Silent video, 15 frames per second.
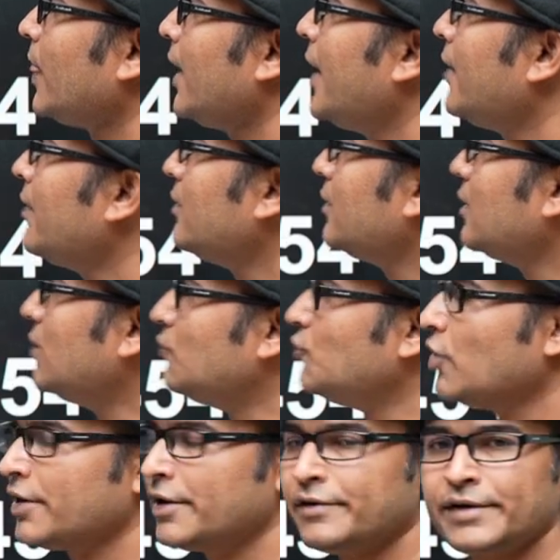And if you
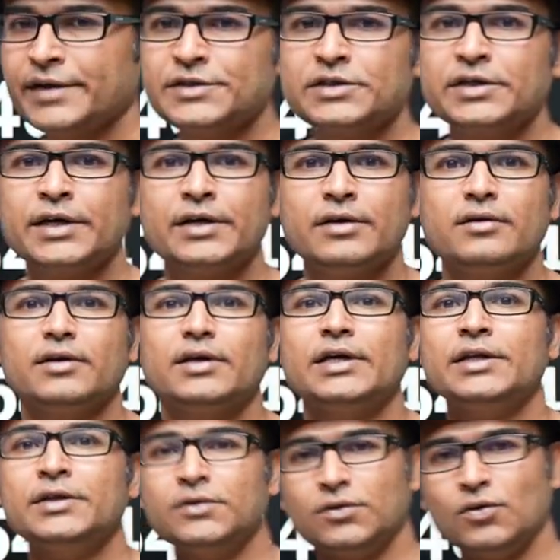are interested
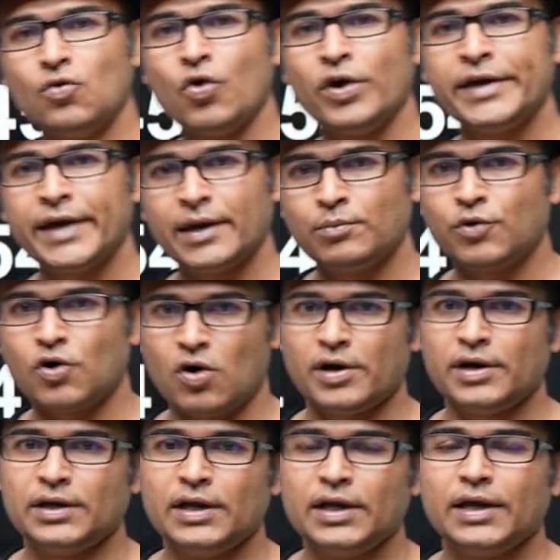in going
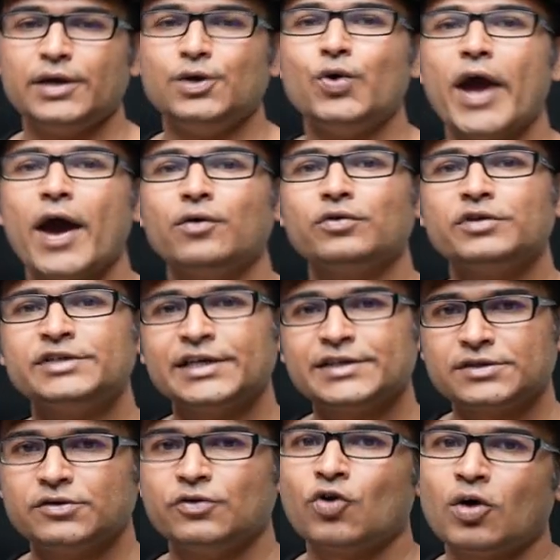abroad, you have to
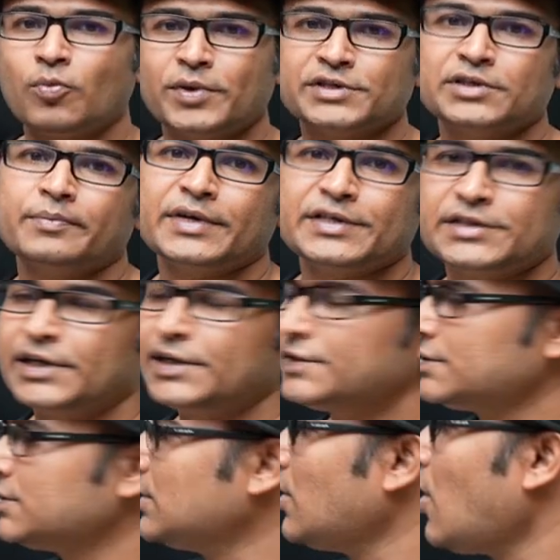just drop a
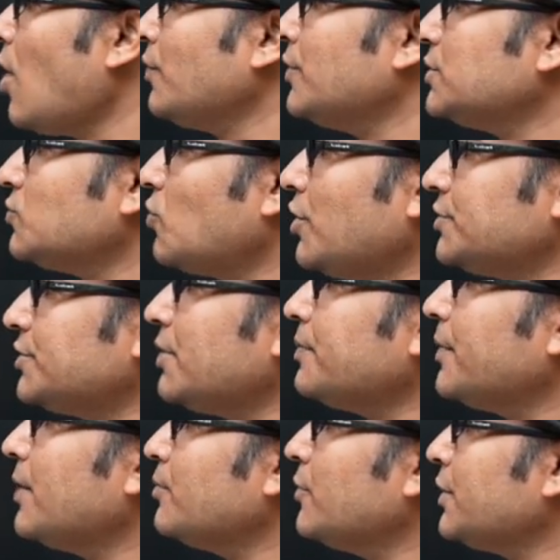message on this
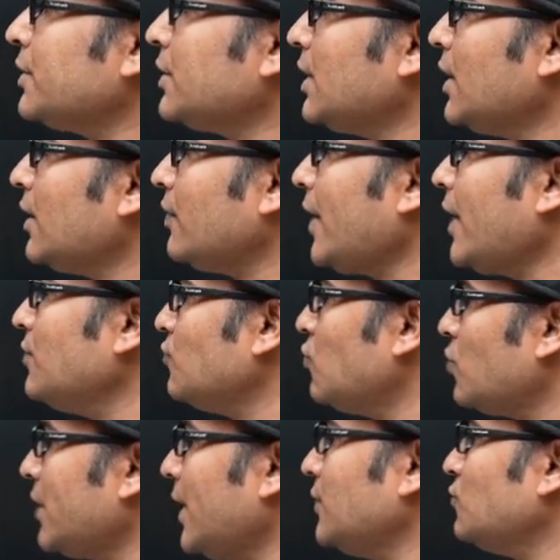WhatsApp number nine
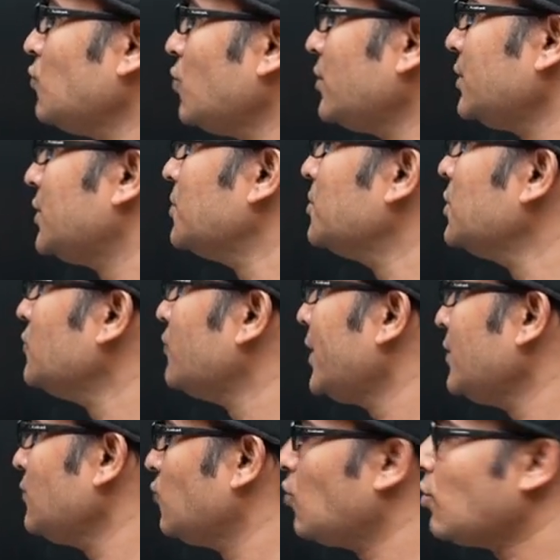four nine four five five
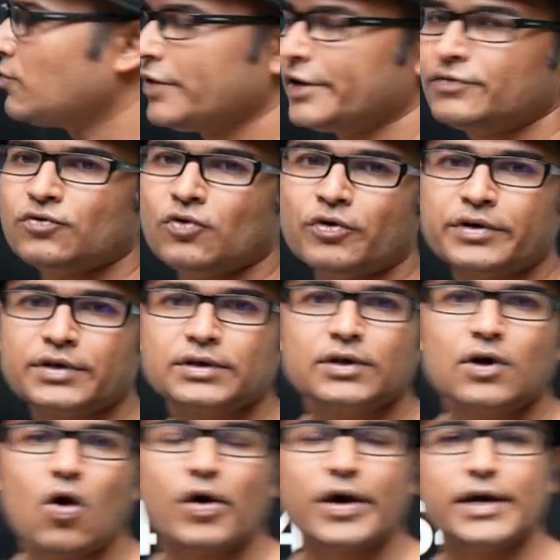five four five four.
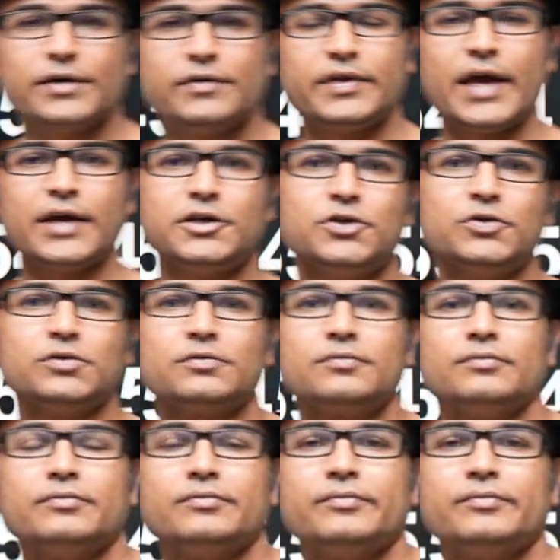Okay, thank you.